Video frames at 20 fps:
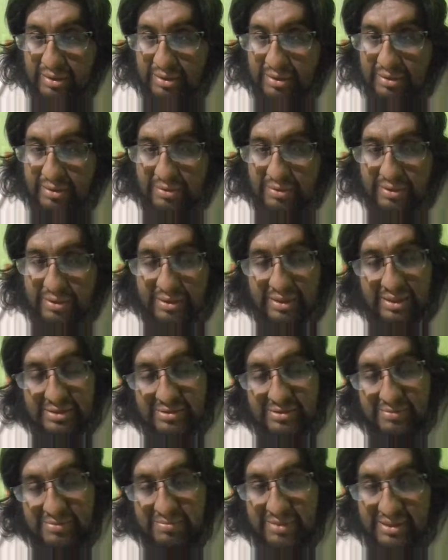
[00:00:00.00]
You can
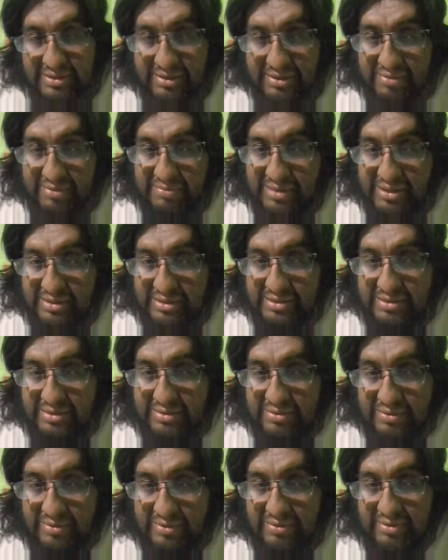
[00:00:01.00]
also pattern match
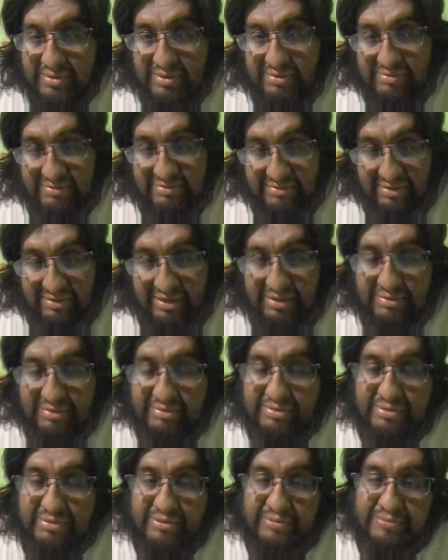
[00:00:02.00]
on
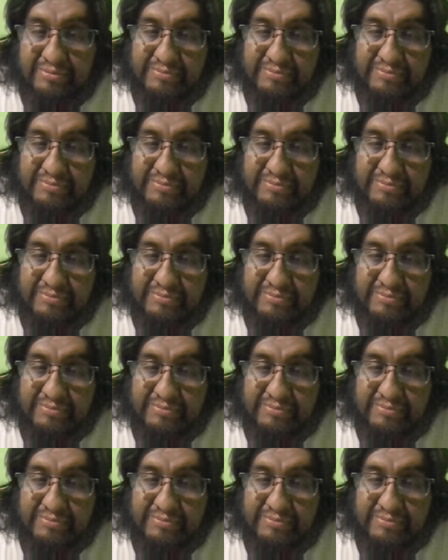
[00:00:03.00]
strings.